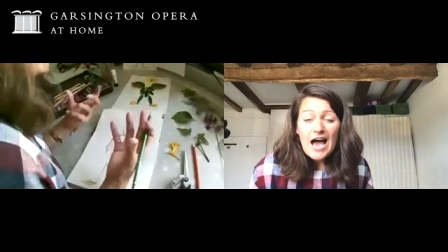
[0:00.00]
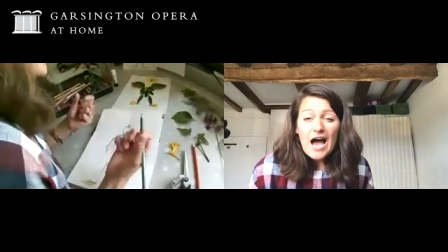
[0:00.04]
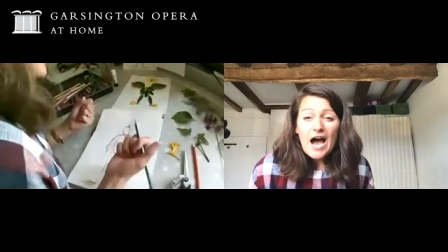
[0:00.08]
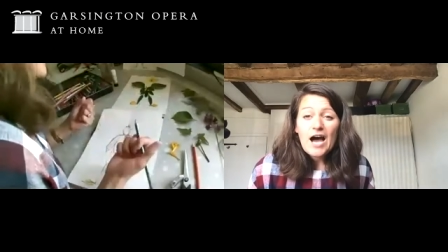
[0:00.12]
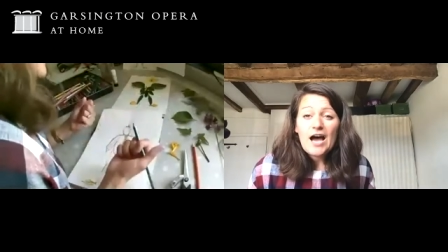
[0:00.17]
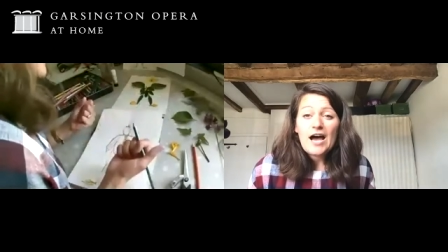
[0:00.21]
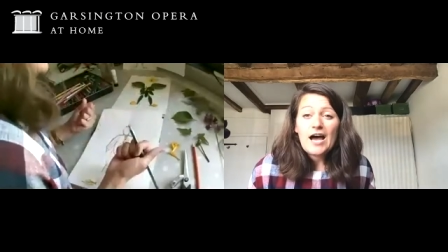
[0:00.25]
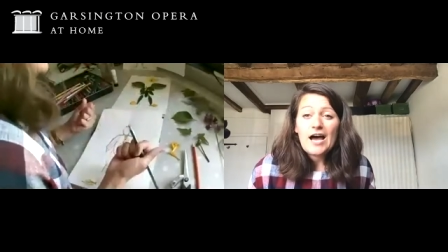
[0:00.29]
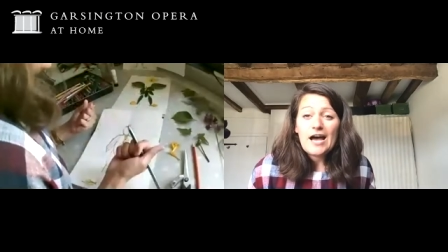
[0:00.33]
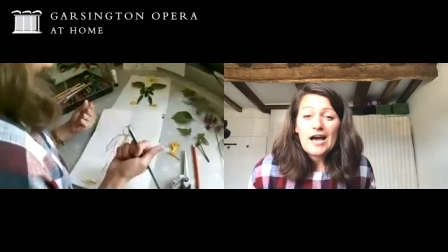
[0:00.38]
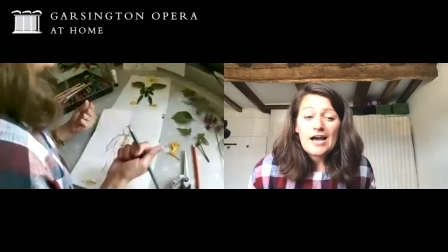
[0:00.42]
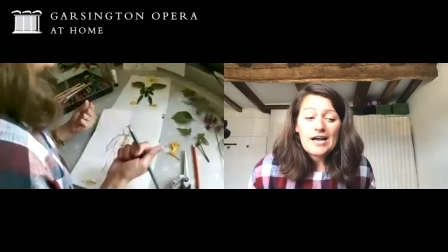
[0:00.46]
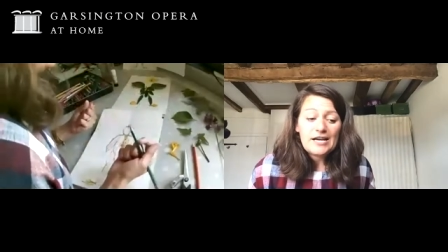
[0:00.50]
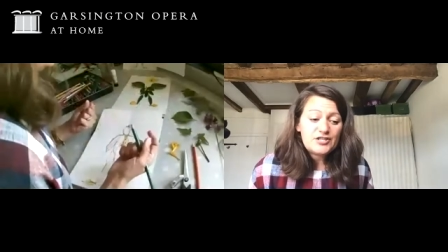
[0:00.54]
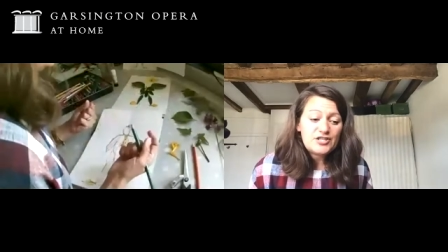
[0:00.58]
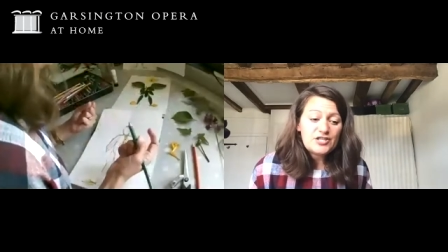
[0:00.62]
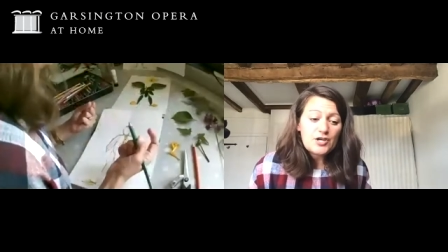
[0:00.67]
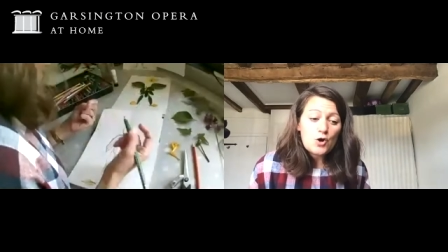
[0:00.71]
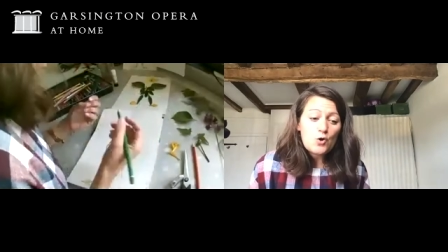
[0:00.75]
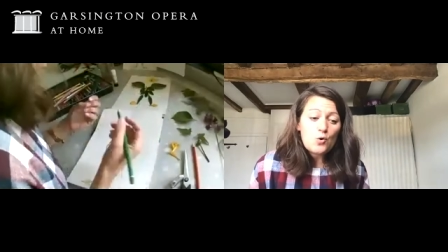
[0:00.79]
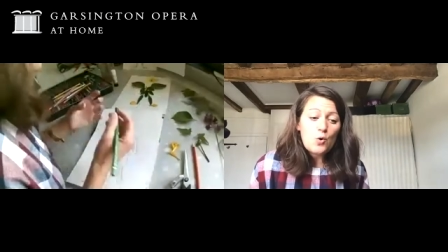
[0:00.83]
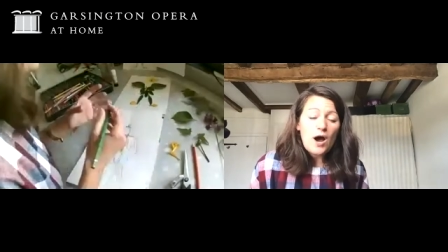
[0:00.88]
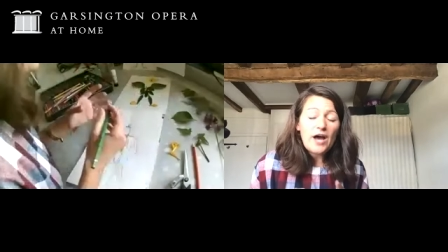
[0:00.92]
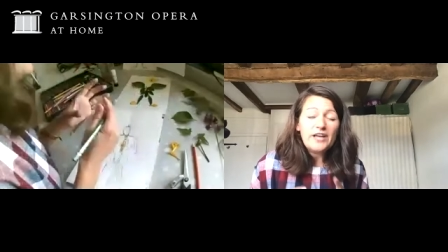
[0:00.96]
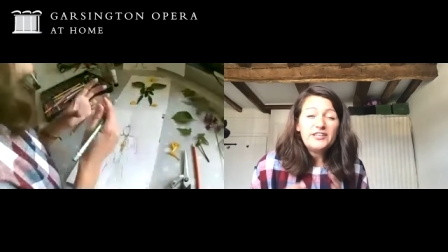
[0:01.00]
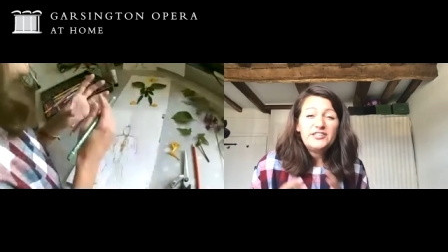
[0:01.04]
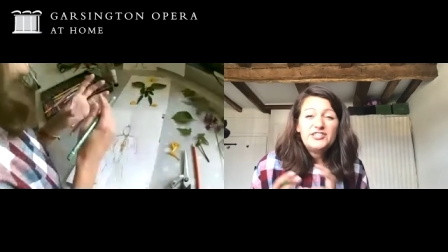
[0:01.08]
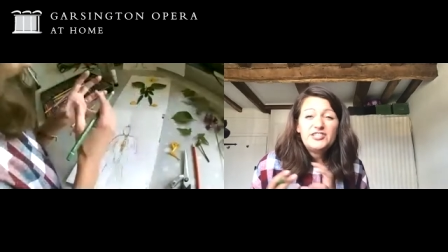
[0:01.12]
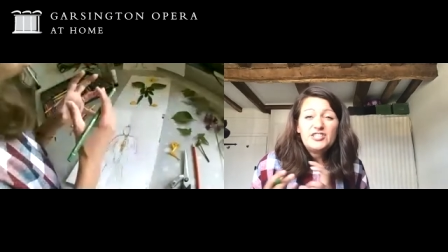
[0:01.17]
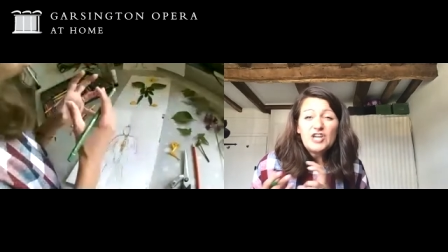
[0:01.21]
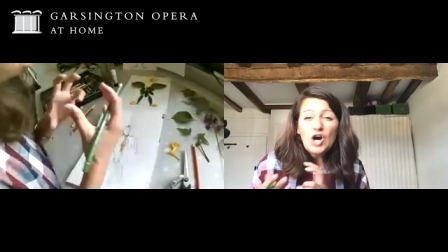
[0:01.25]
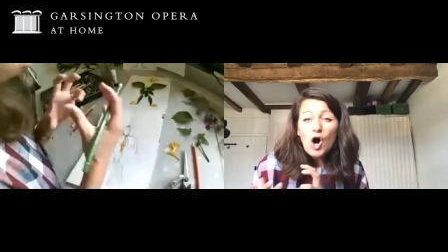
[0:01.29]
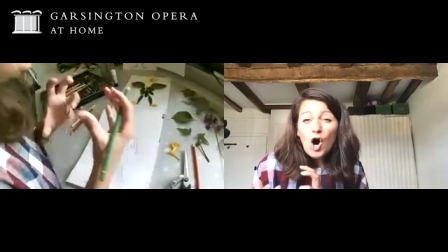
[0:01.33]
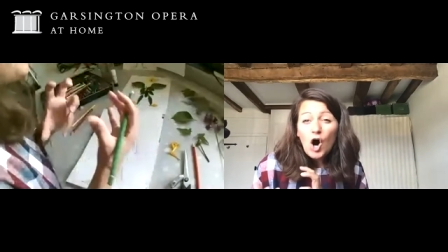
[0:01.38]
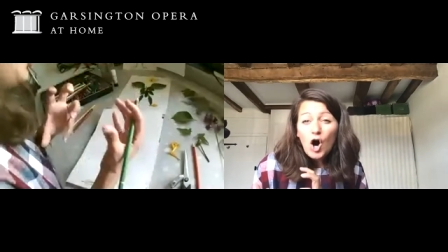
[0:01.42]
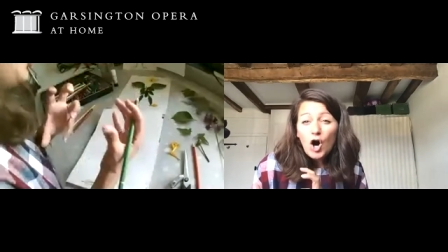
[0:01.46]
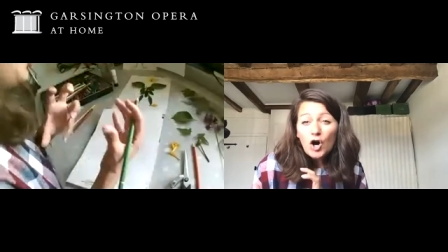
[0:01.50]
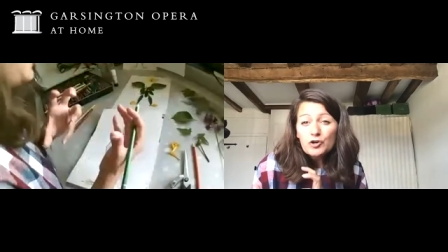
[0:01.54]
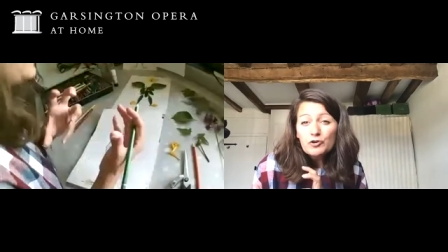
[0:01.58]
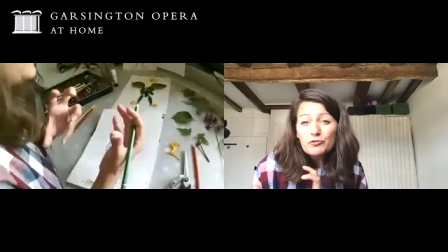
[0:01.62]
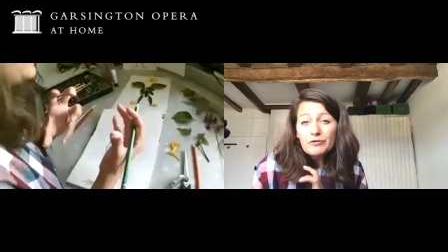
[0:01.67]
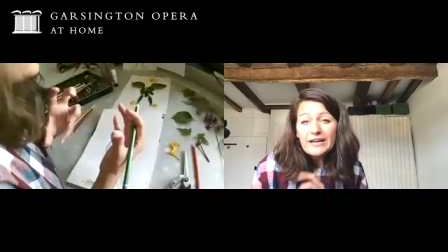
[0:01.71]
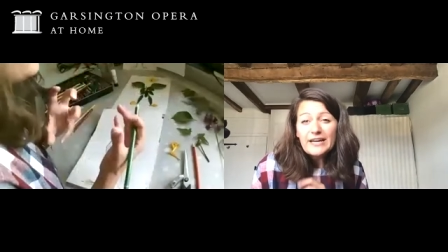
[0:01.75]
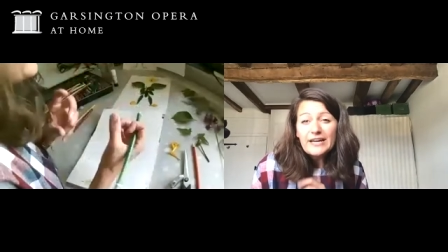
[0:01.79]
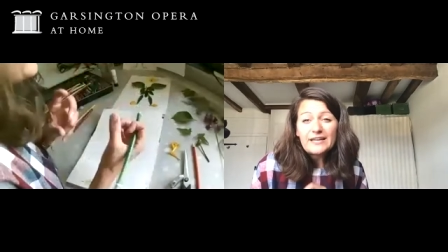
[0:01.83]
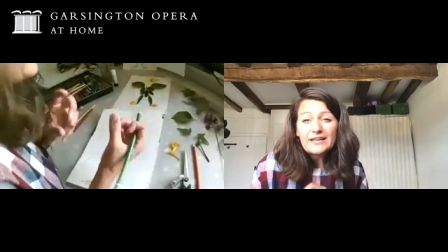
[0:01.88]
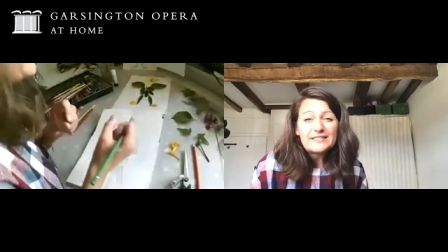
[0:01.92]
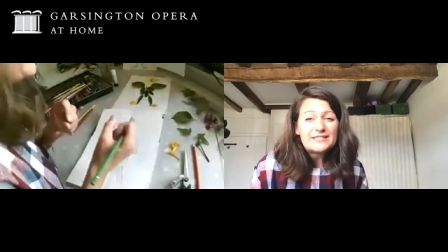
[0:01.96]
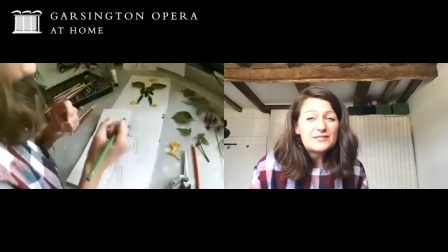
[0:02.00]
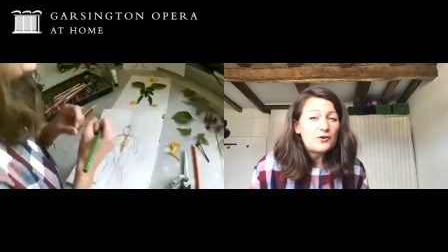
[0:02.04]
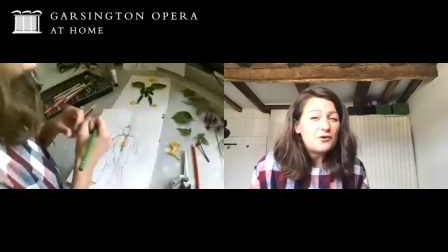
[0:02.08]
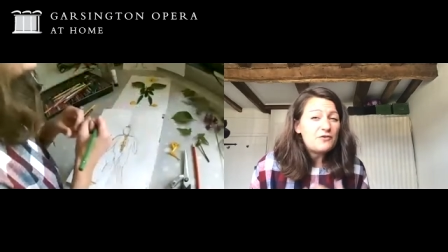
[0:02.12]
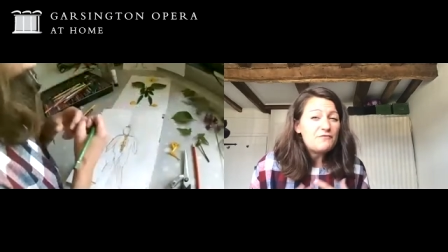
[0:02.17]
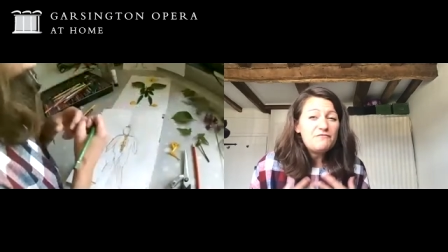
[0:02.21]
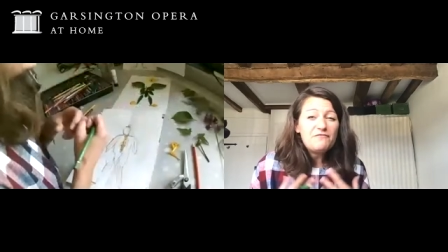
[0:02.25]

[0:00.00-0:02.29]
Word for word: Uh, so a dark green has got a